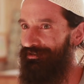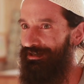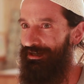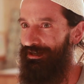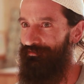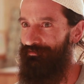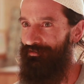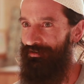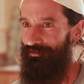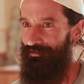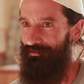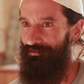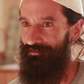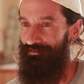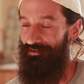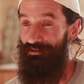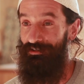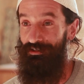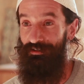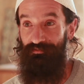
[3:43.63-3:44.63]
caring for others as
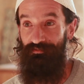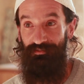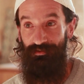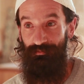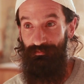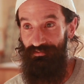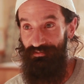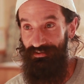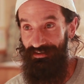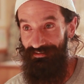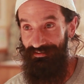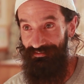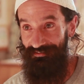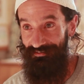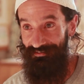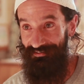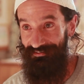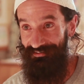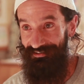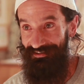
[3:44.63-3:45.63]
they care for
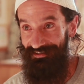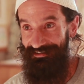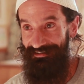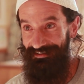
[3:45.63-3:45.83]
themselves,